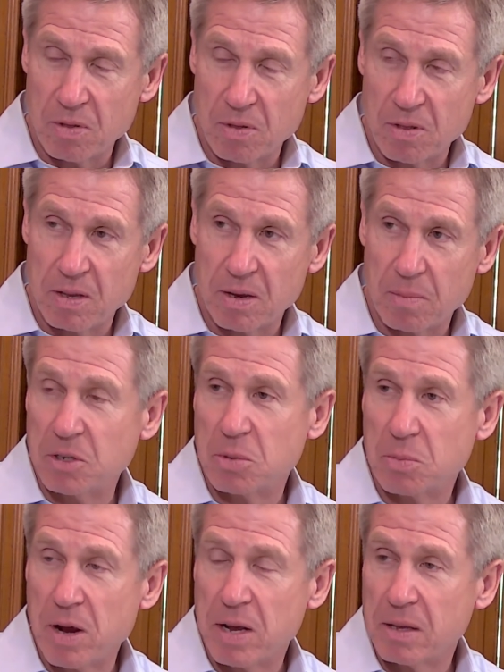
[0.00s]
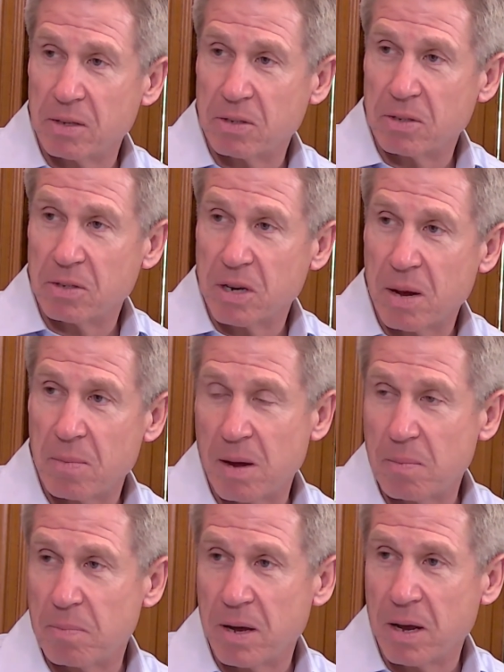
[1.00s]
the budget break that's coming
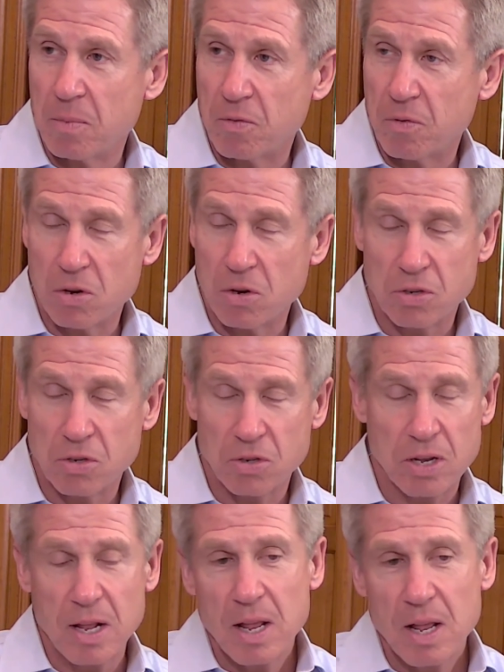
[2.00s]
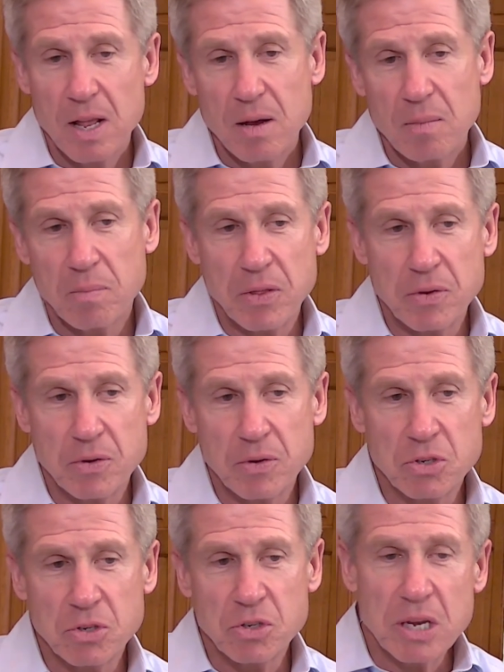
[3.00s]
up April 1st. But
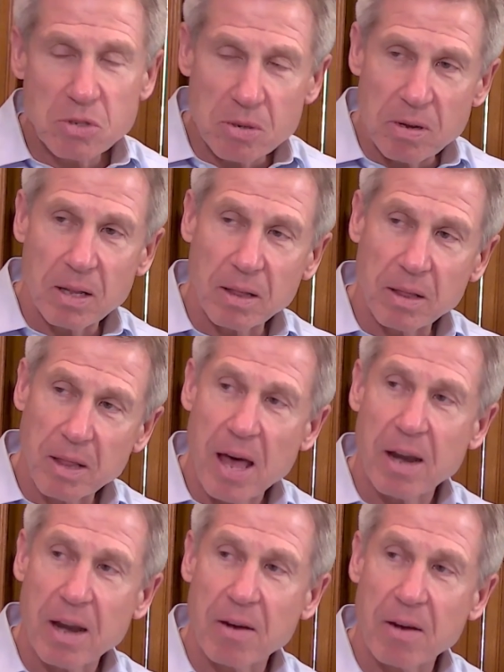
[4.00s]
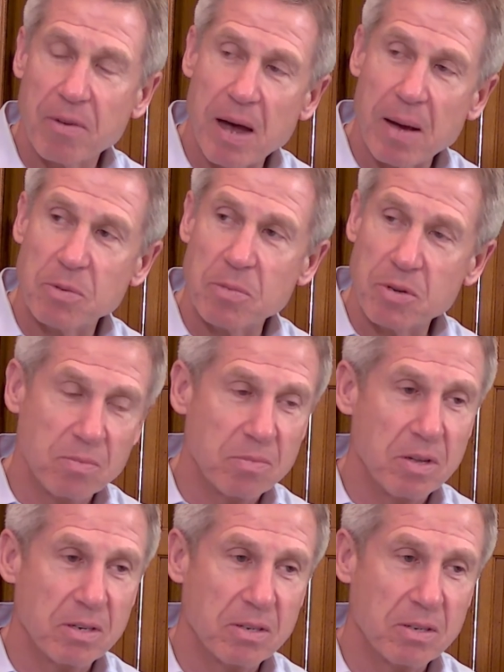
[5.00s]
there seems to be a lot of
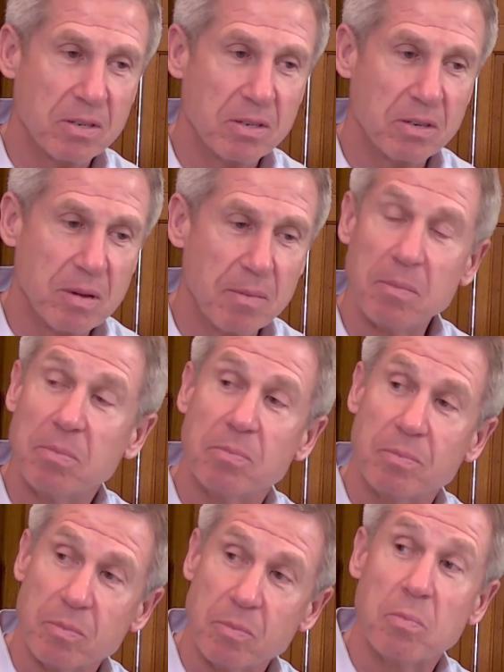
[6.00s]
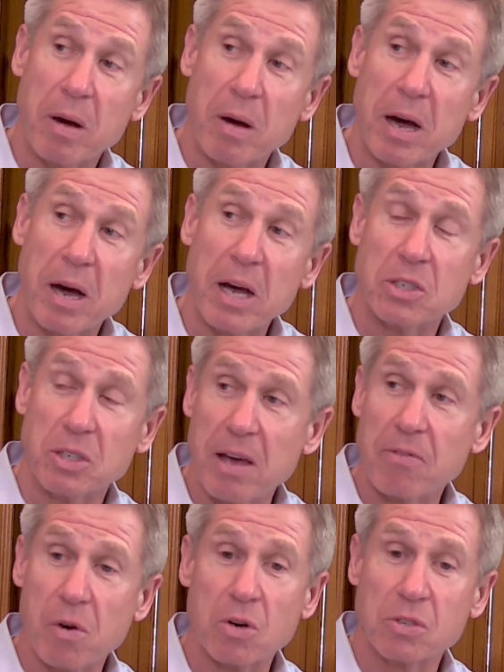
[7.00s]
optimism that maybe by July
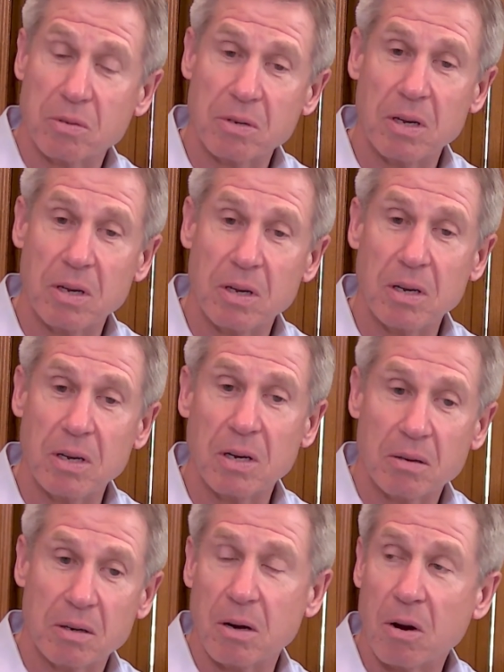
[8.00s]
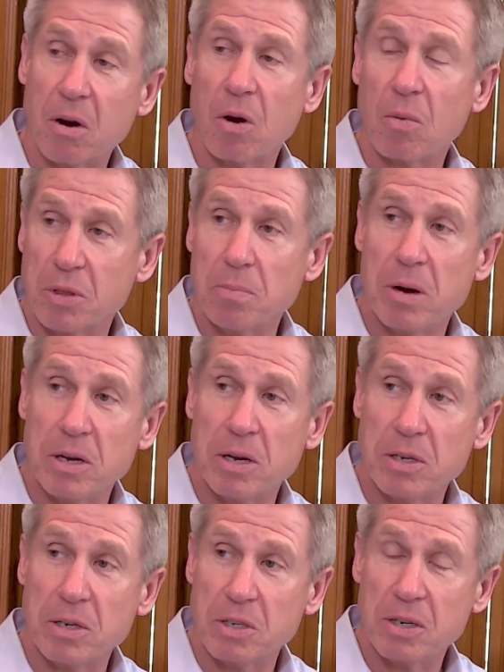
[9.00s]
1st, concurrent with the
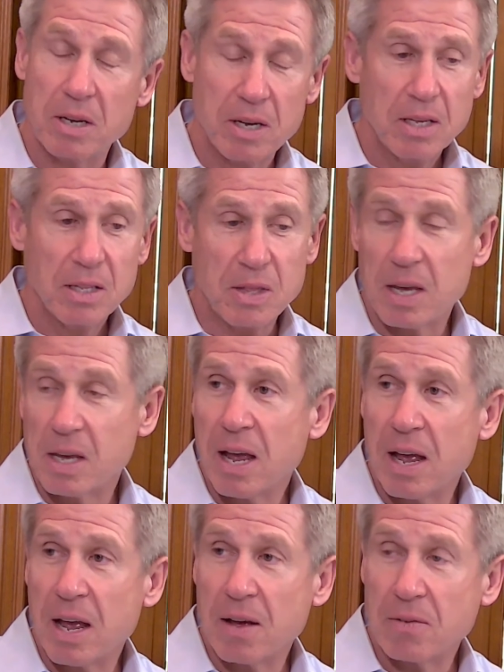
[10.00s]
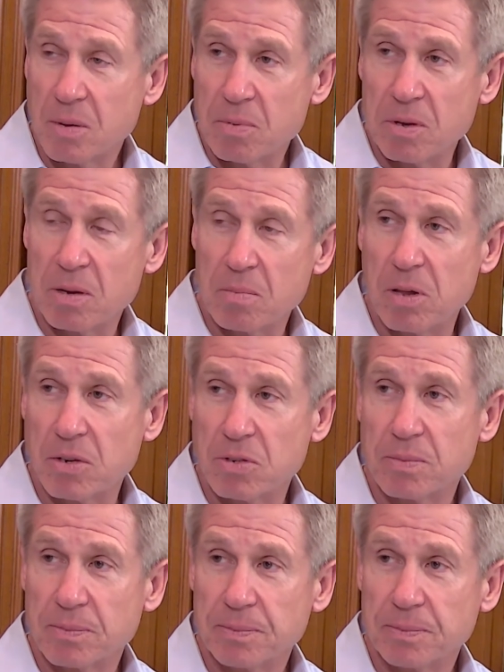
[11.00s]
budget, that they can have something in place.